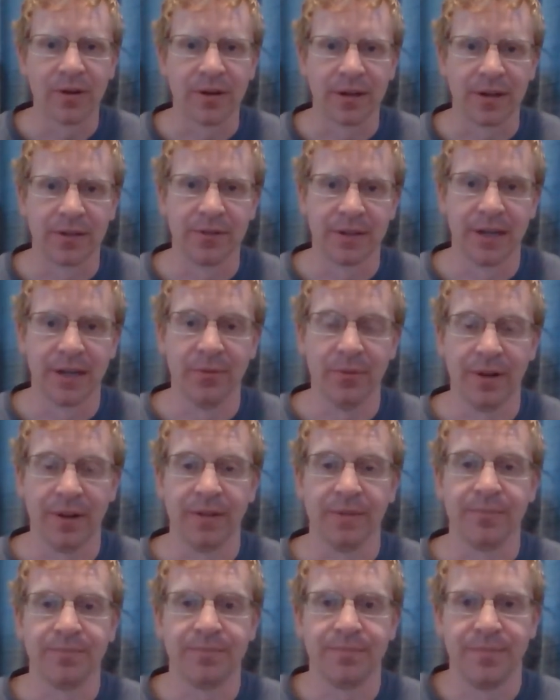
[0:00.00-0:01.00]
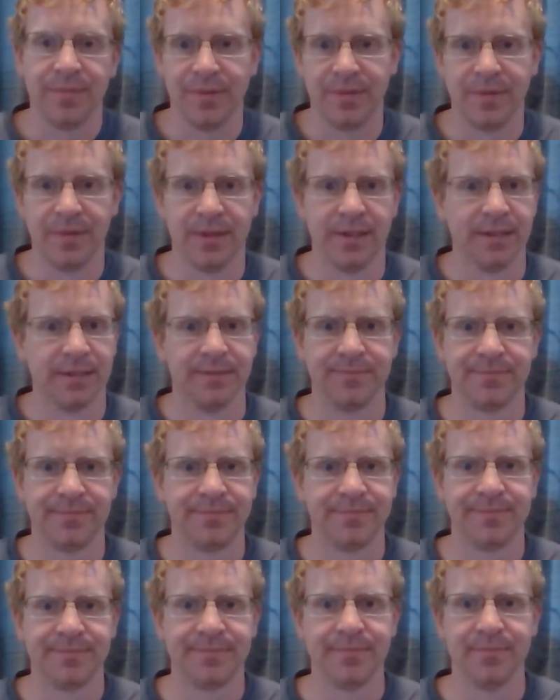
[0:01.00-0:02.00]
We are going to look at one of
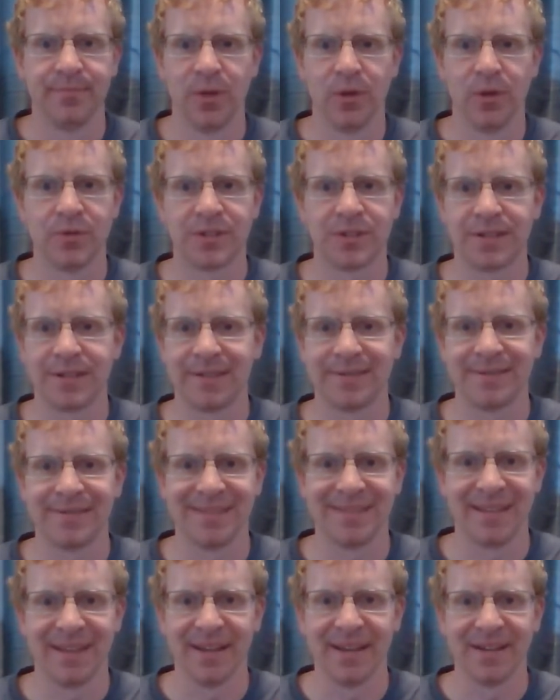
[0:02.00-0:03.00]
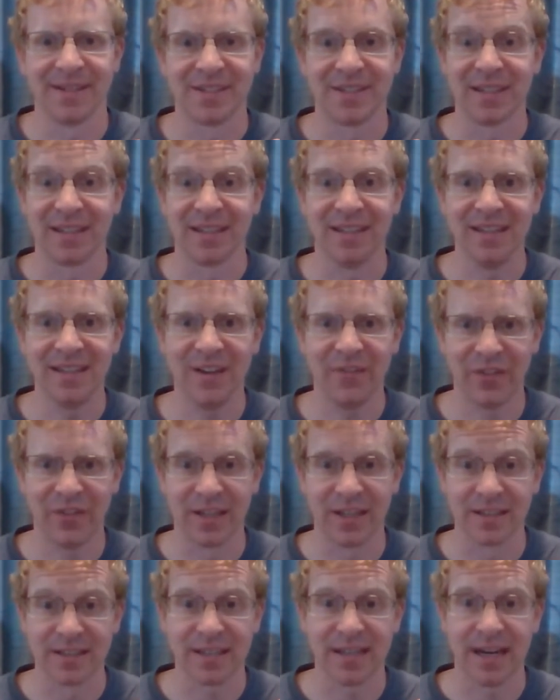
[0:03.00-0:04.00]
the most
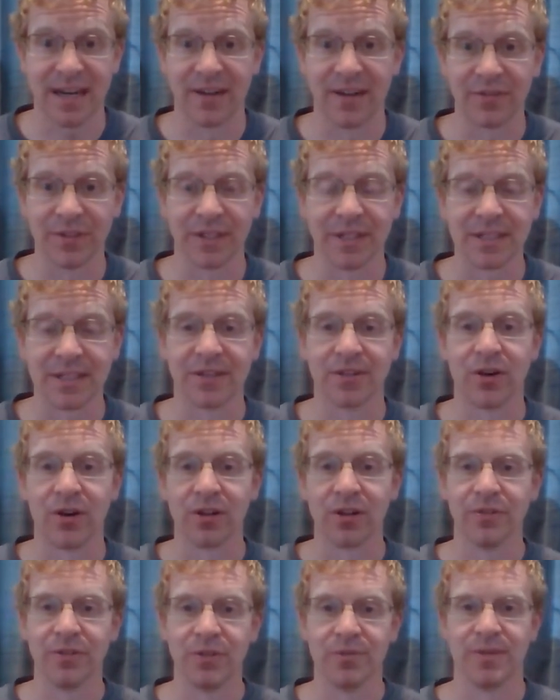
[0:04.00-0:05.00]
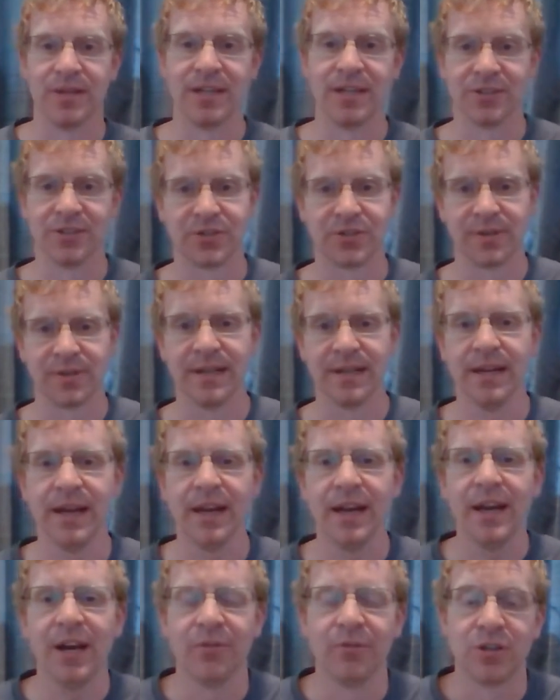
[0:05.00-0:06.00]
significant conflicts in all of human
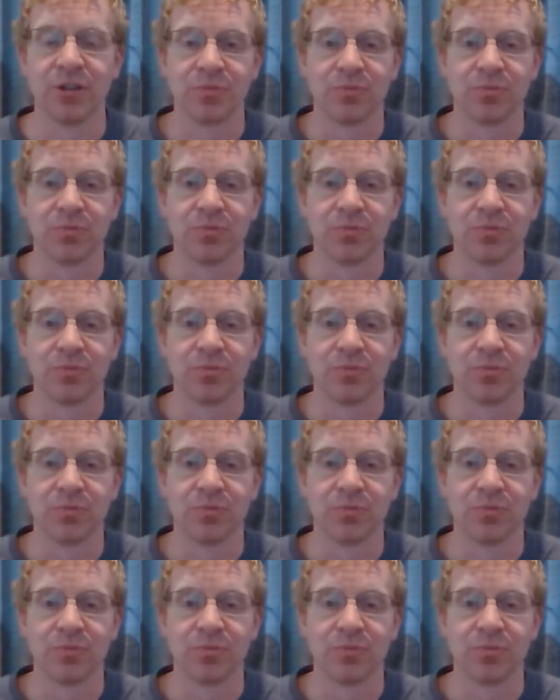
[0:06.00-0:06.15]
history,